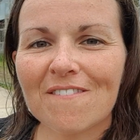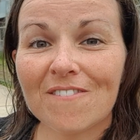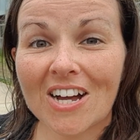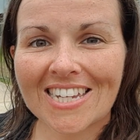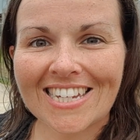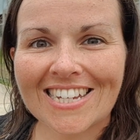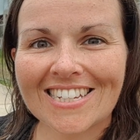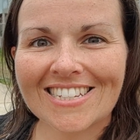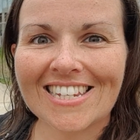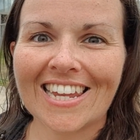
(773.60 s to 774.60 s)

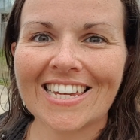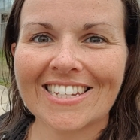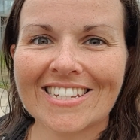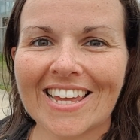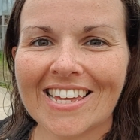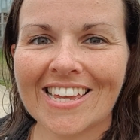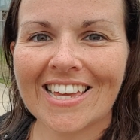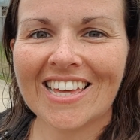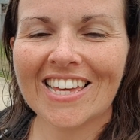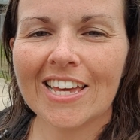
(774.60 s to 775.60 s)
Fucking did it
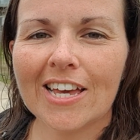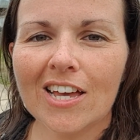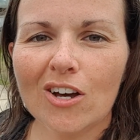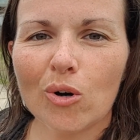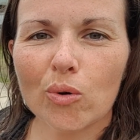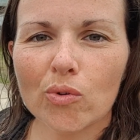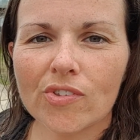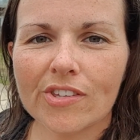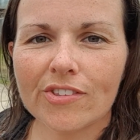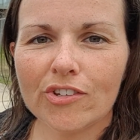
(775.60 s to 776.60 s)
all
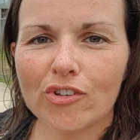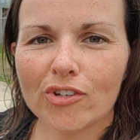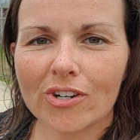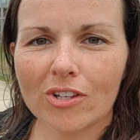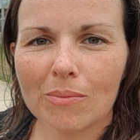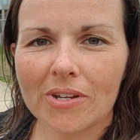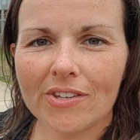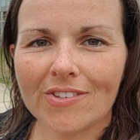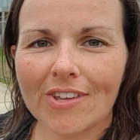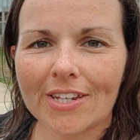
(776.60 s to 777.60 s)
62
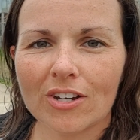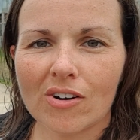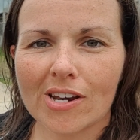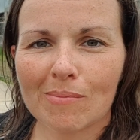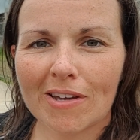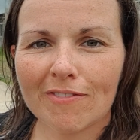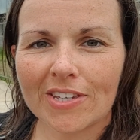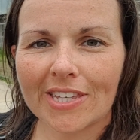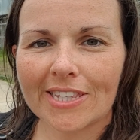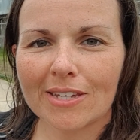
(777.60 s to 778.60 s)
kilometers and God am I
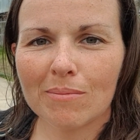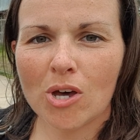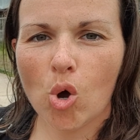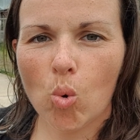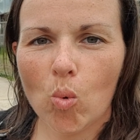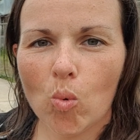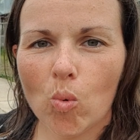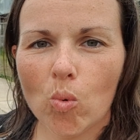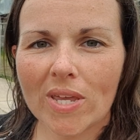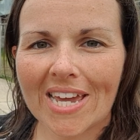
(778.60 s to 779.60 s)
feeling them.
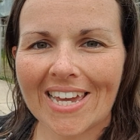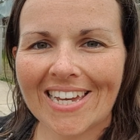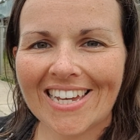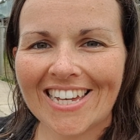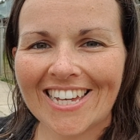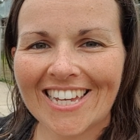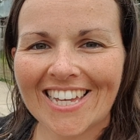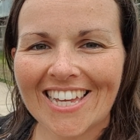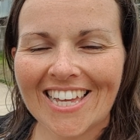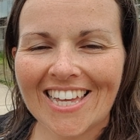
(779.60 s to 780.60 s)
Ooh yeah.
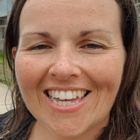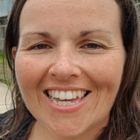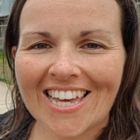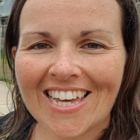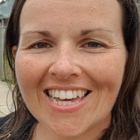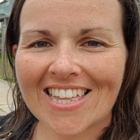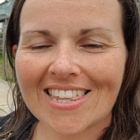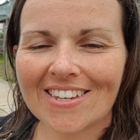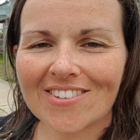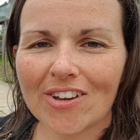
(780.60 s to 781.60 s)

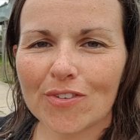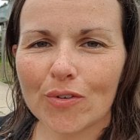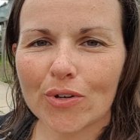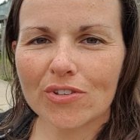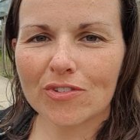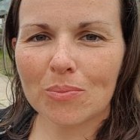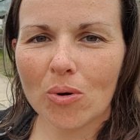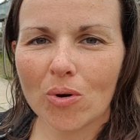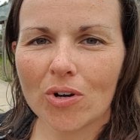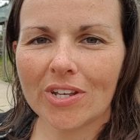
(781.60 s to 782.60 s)
Thanks guys for all your
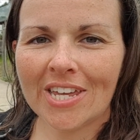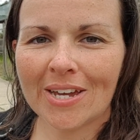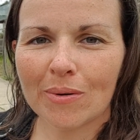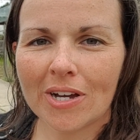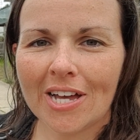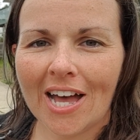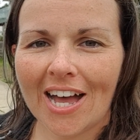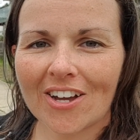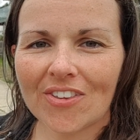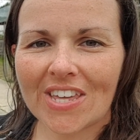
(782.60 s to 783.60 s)
support.
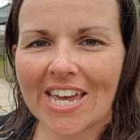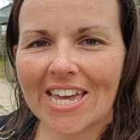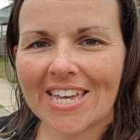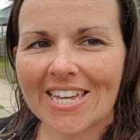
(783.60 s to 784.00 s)
I got there.